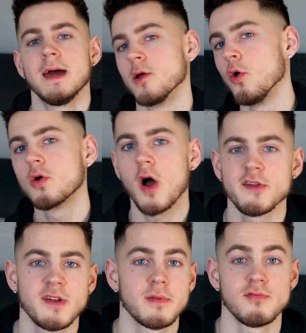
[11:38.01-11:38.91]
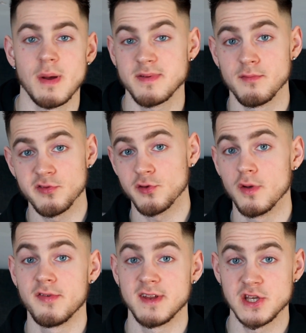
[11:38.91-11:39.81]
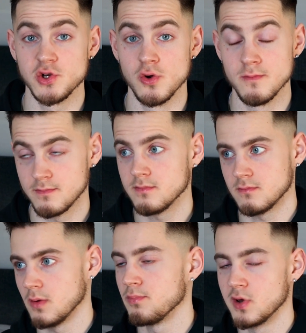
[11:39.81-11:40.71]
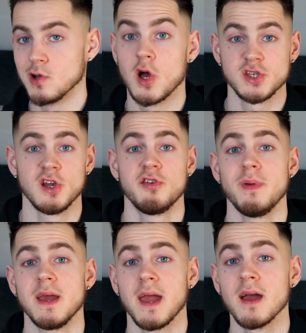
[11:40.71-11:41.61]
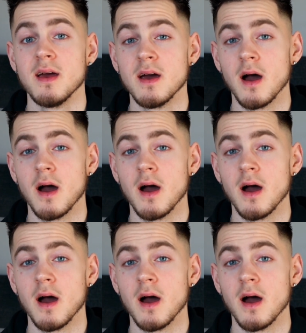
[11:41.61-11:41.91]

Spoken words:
And the whole concept of reps in reserve is that you, pretty logically speaking,